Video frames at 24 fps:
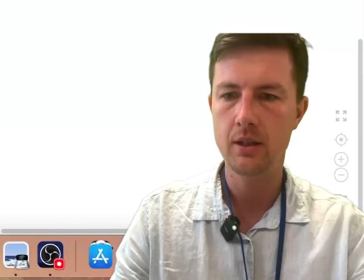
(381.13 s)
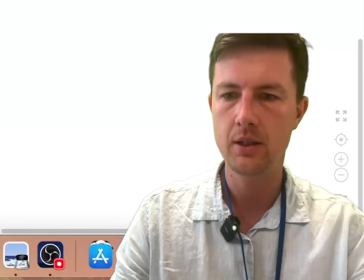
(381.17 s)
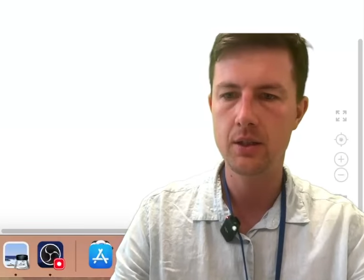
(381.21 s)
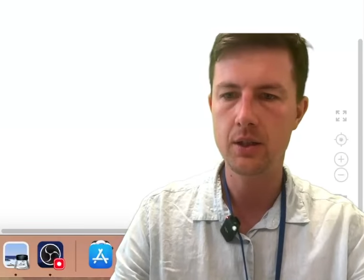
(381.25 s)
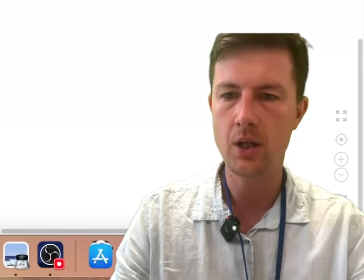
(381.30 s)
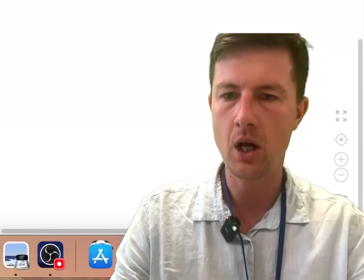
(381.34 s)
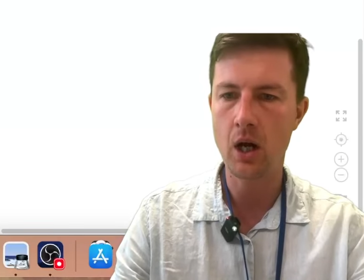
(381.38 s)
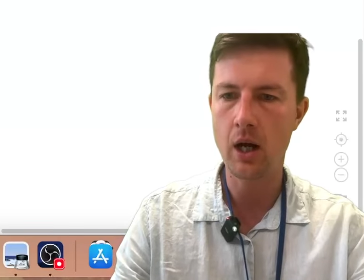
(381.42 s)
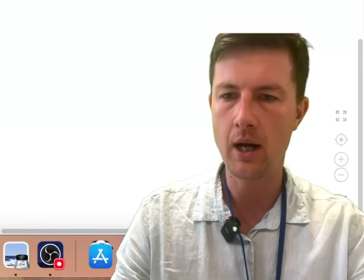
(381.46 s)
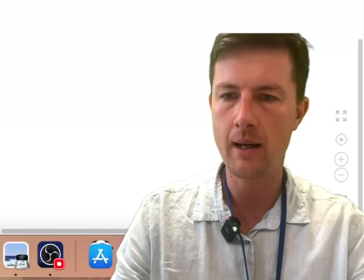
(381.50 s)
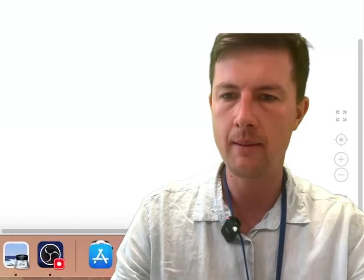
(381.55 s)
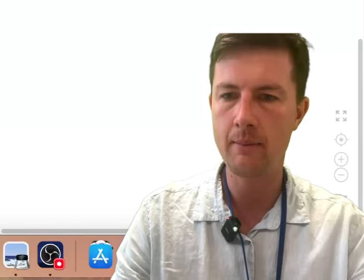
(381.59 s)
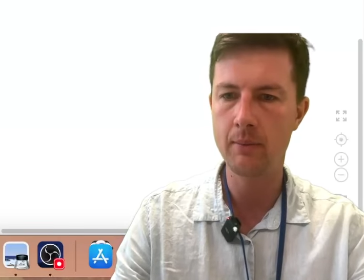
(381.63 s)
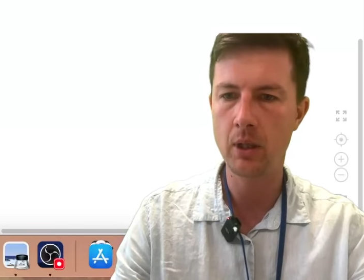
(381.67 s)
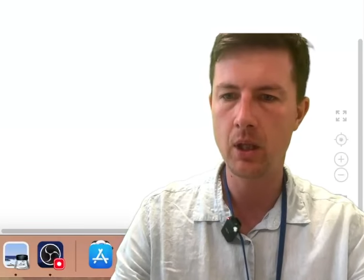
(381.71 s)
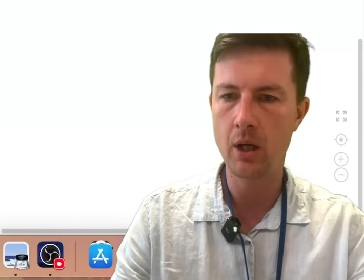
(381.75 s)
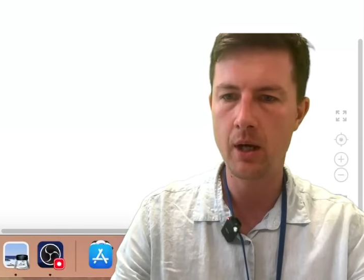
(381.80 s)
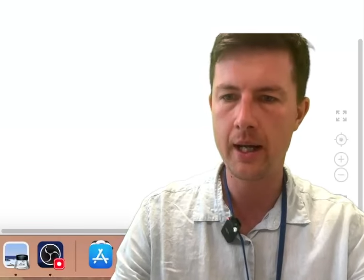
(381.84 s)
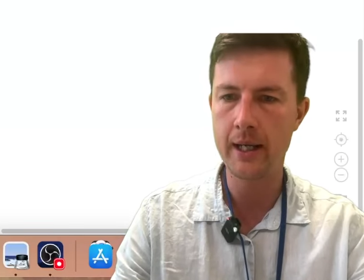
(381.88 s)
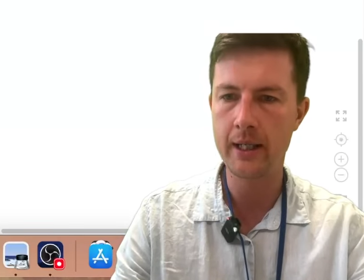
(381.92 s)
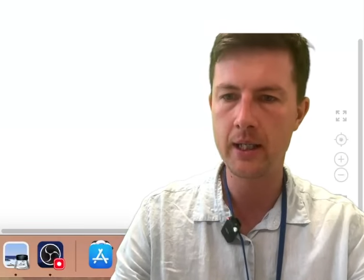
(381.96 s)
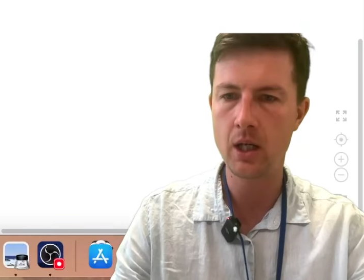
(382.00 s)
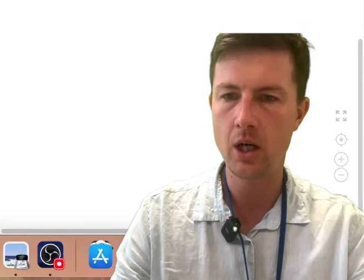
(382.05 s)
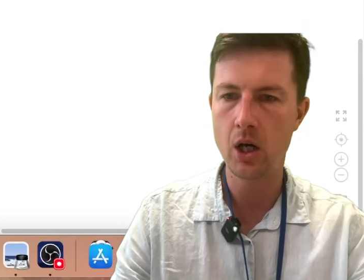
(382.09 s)

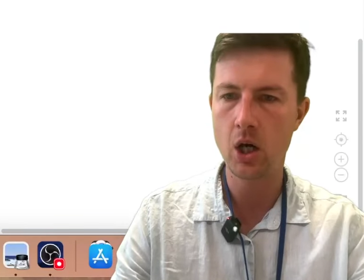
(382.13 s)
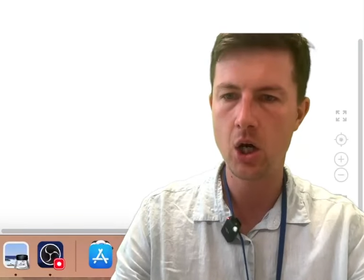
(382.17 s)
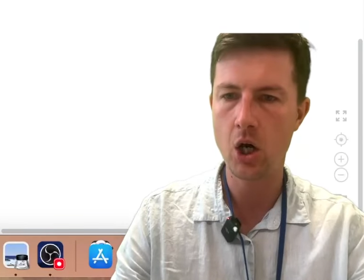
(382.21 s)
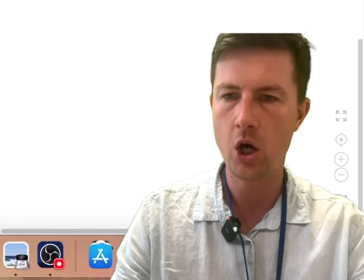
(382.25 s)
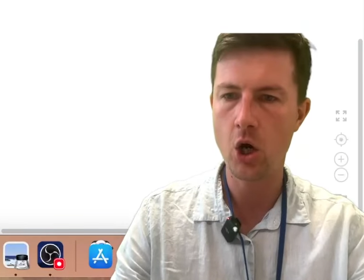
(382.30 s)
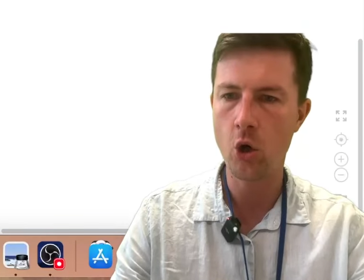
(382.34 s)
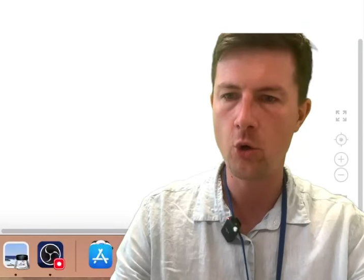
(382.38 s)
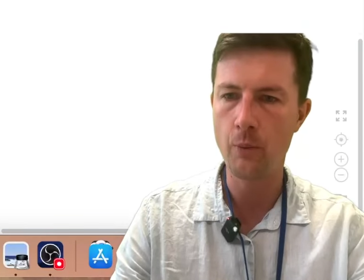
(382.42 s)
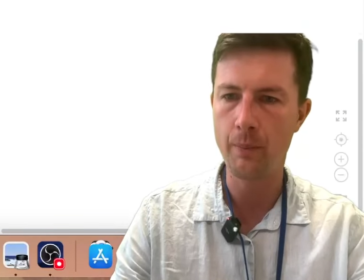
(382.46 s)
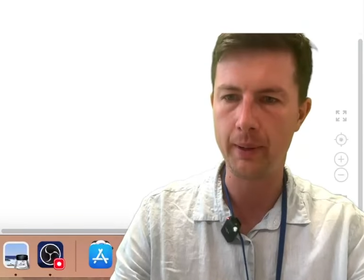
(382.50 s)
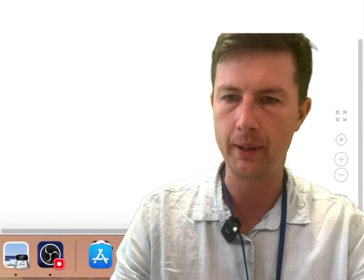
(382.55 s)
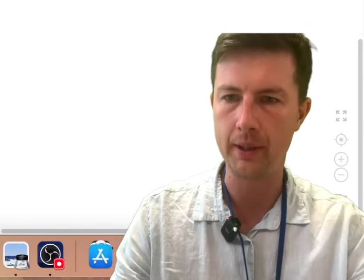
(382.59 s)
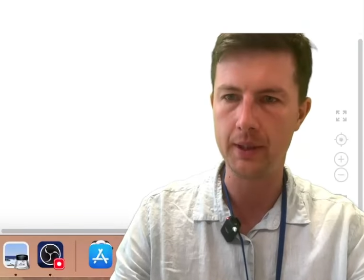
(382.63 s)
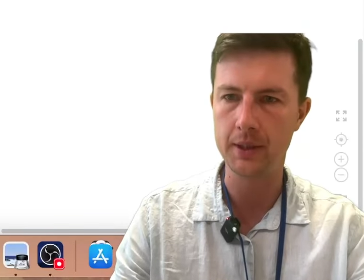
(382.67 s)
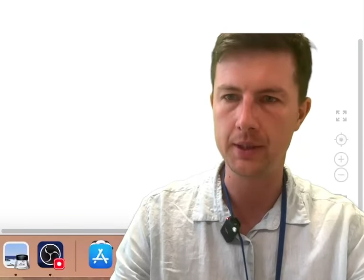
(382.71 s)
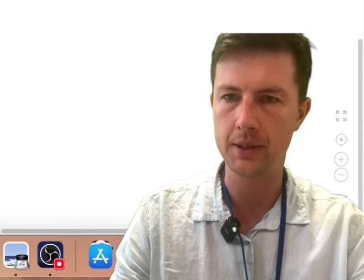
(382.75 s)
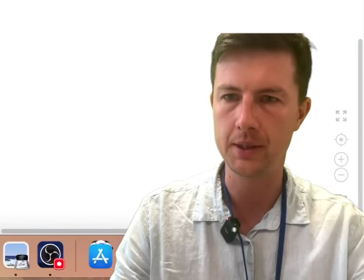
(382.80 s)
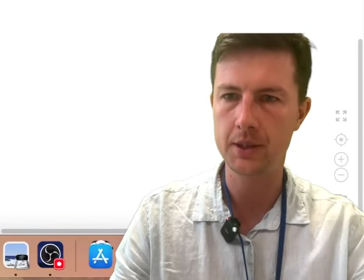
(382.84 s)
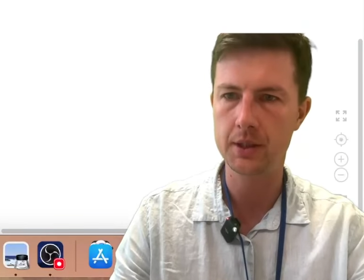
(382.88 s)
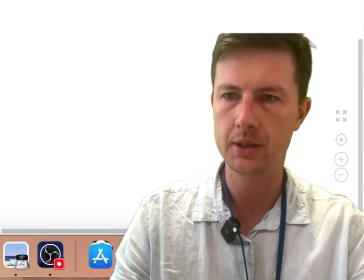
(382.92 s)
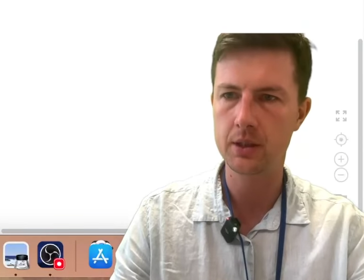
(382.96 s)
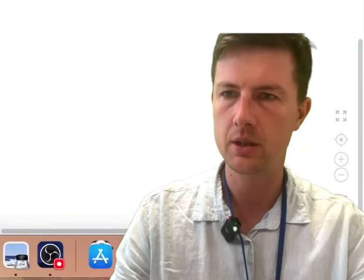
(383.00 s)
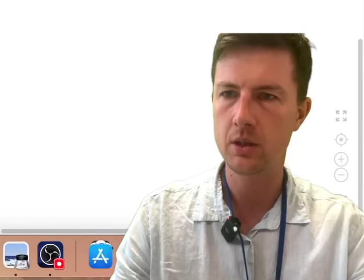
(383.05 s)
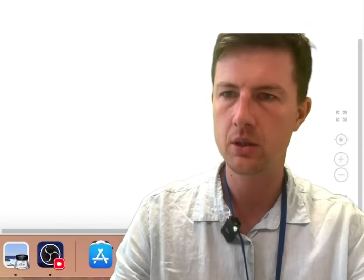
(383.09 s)
timeline
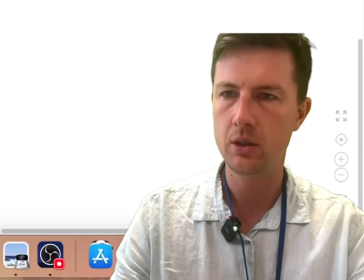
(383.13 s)
opens.